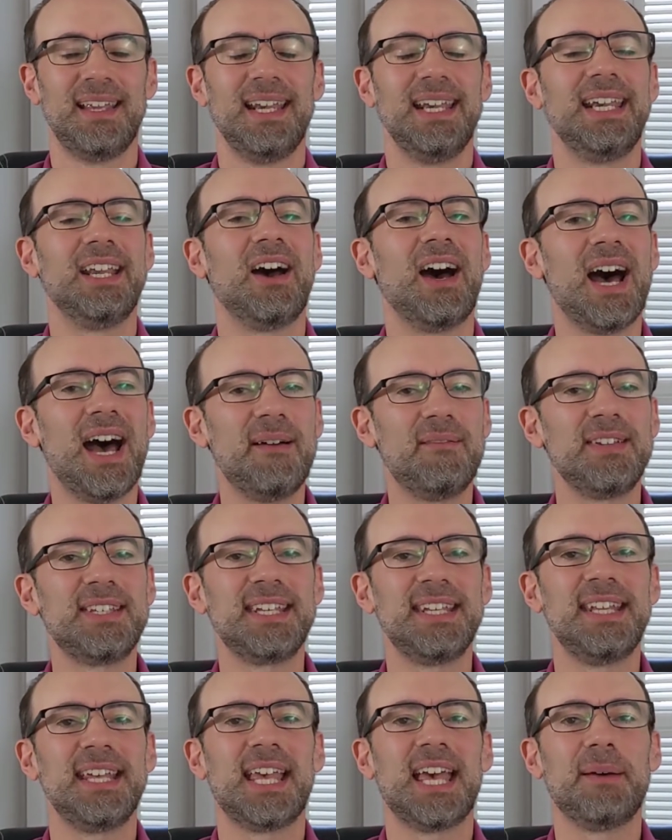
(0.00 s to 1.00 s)
Now,
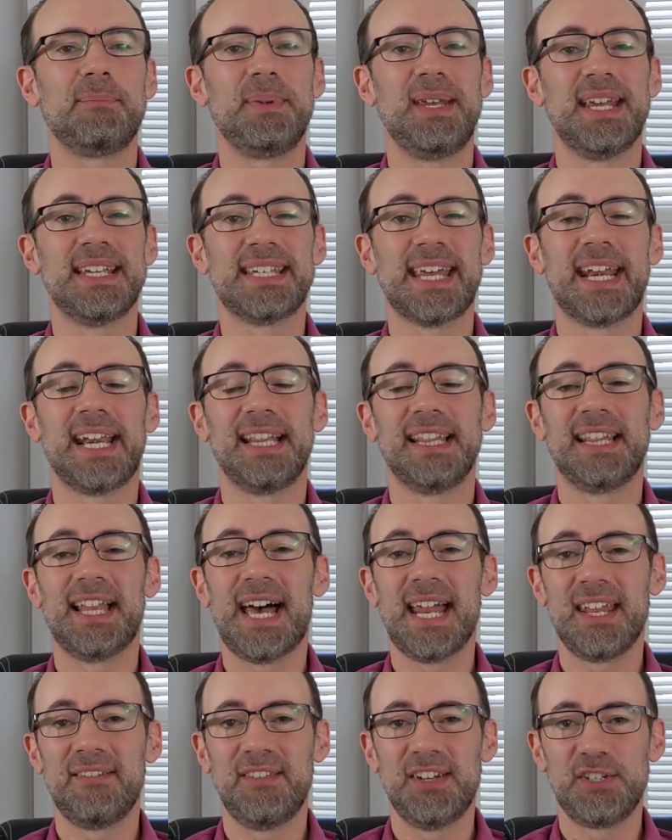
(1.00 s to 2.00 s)
obviously, the company has had a
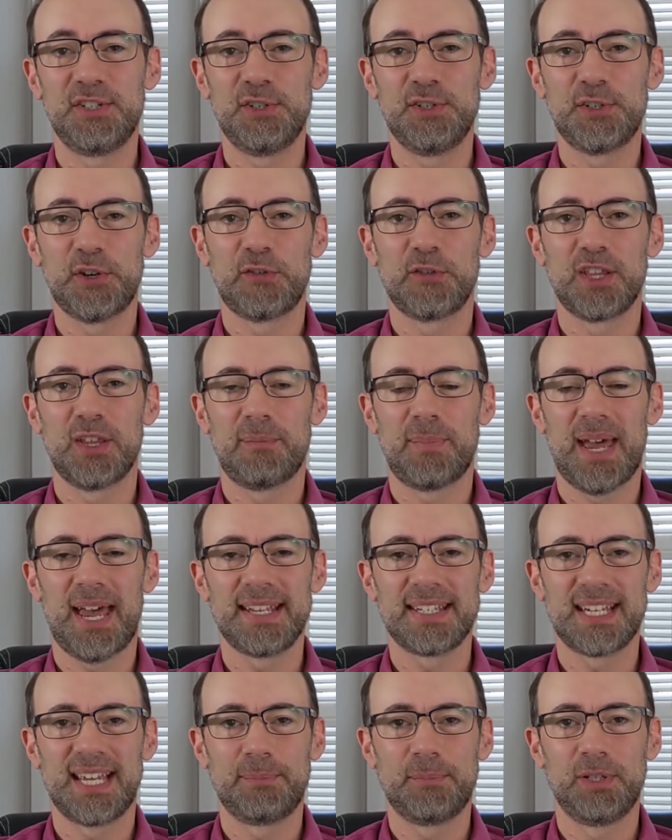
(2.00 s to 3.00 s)
lot of issues over the
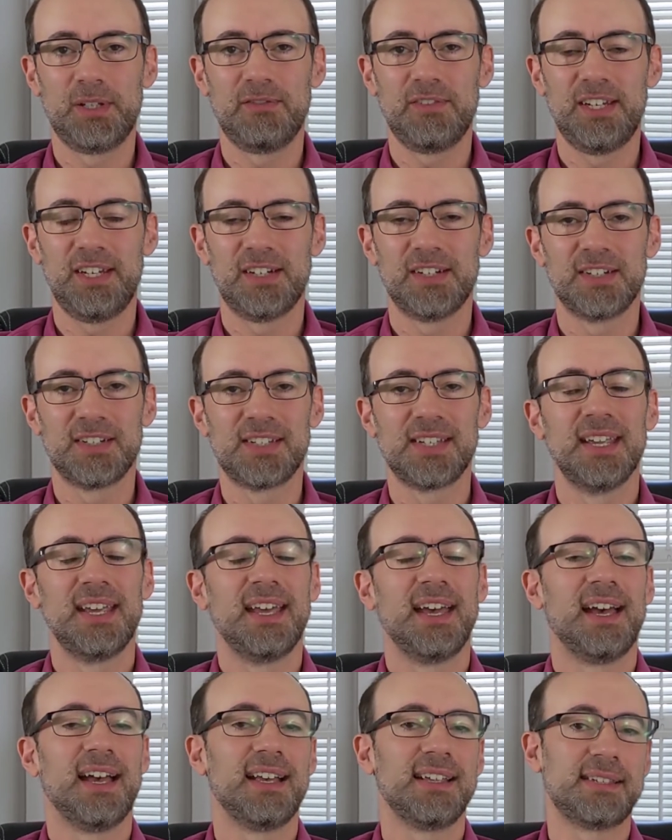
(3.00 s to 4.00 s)
past couple of years,
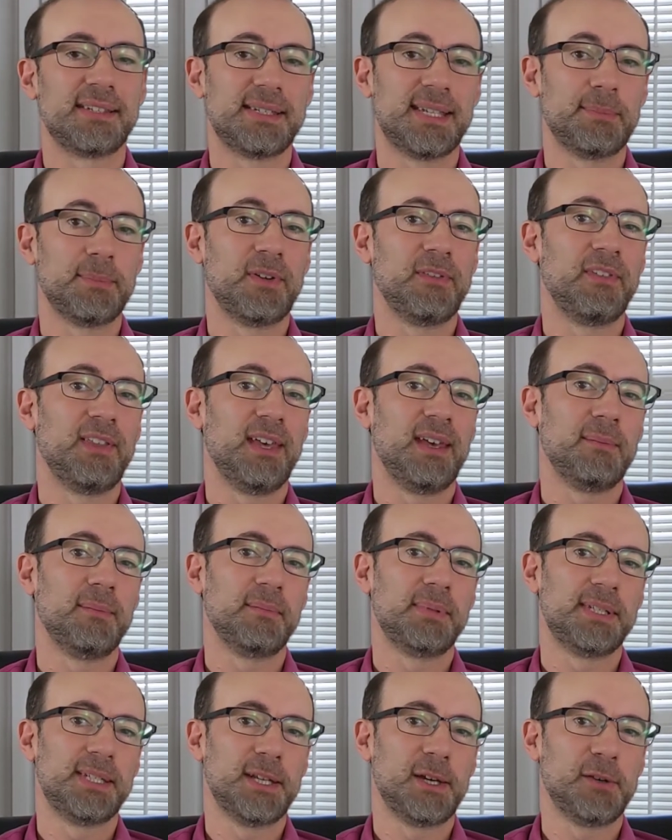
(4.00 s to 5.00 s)
some of them
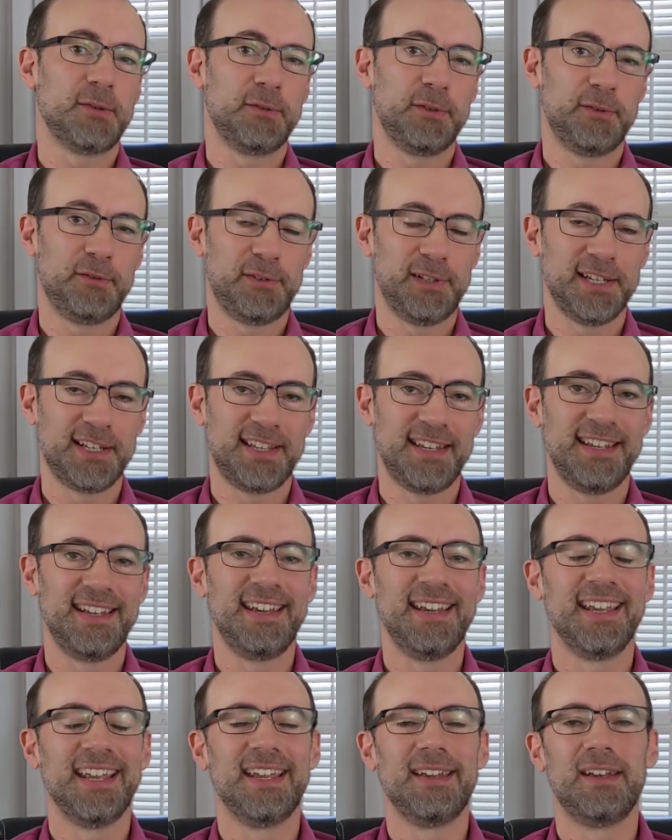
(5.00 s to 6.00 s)
self-inflicted,
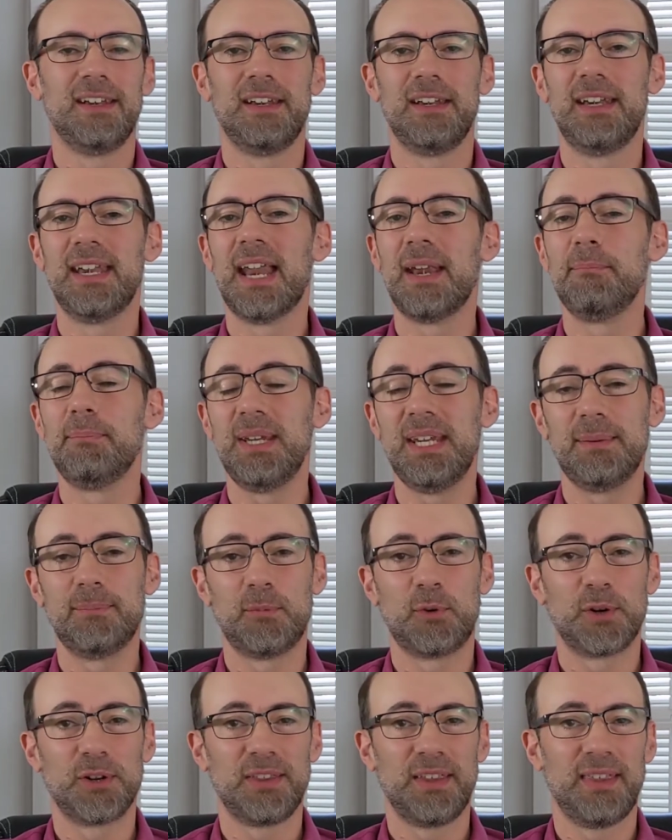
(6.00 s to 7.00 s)
and none being
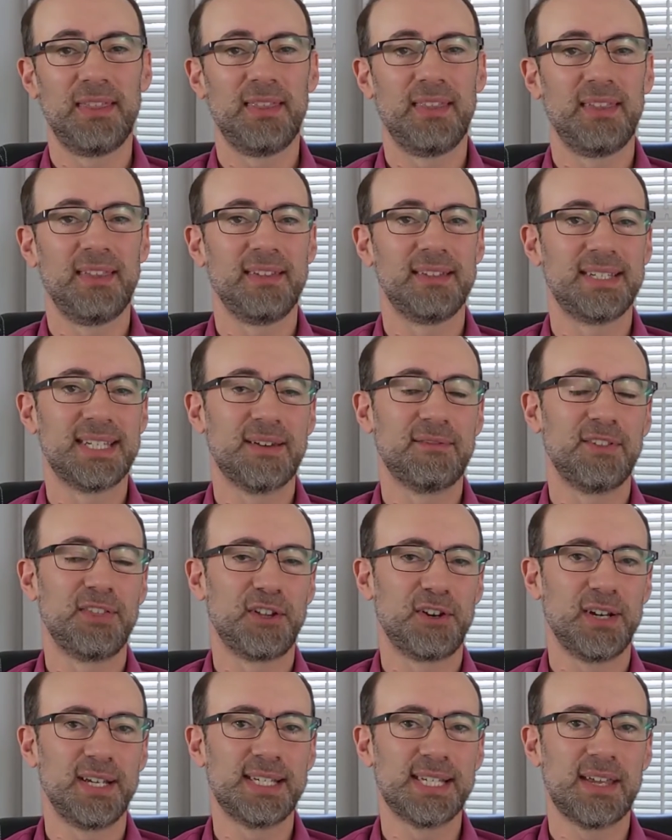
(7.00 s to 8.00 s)
more than the
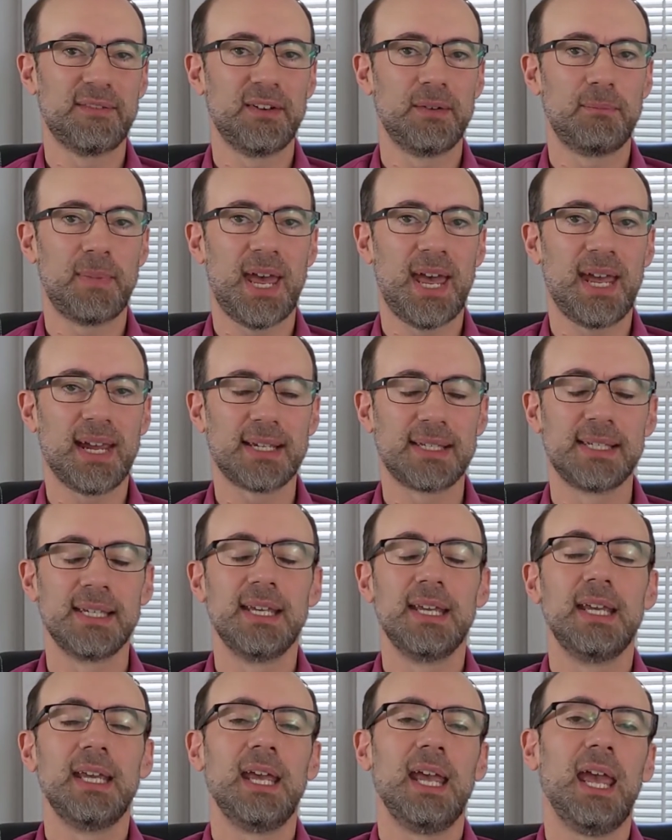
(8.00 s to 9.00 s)
737 MAX,
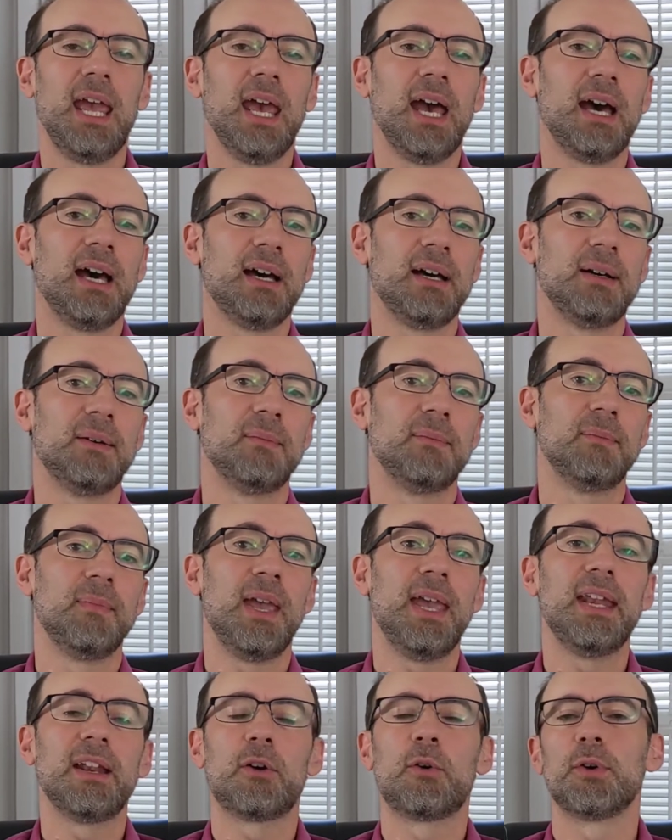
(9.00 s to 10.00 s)
and
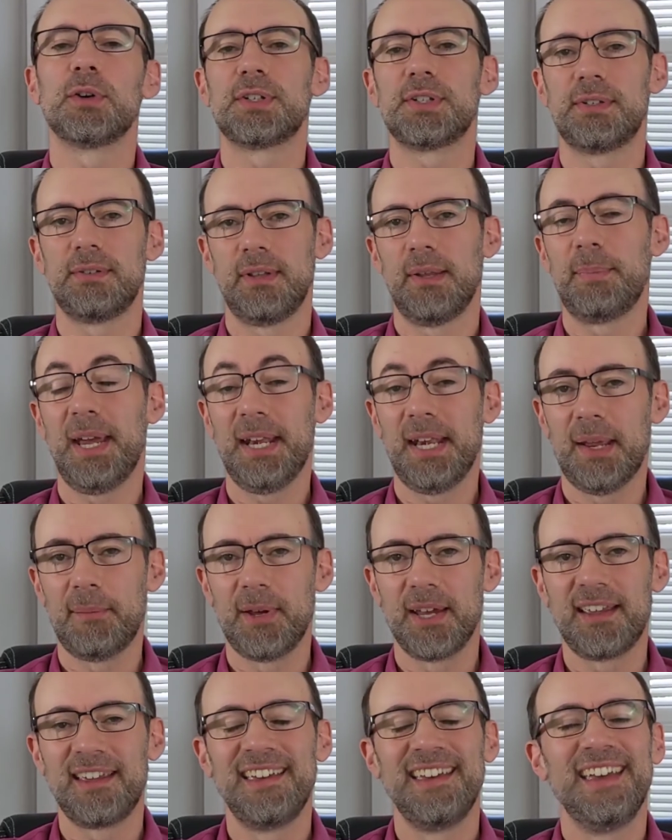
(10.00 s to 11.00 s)
of course, the
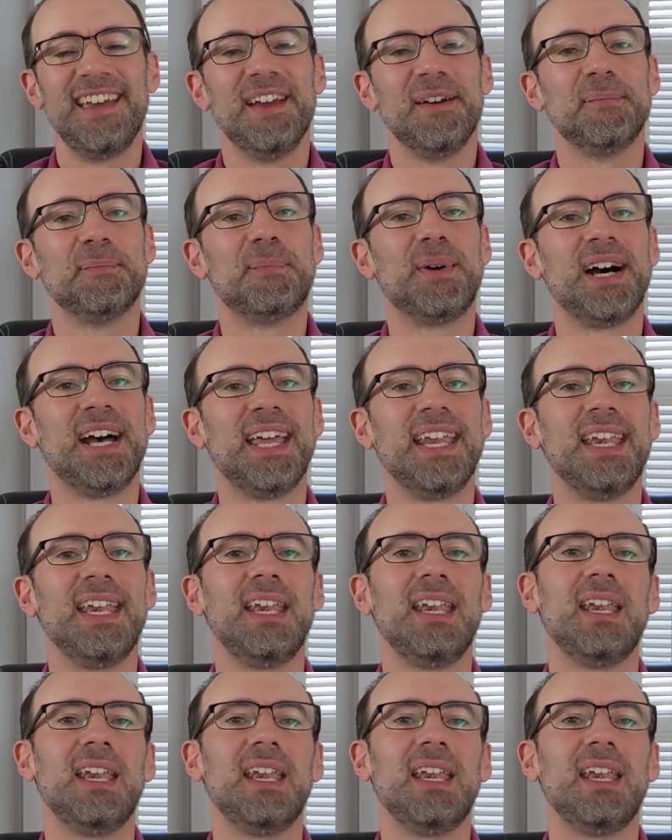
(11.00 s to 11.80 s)
pandemic. But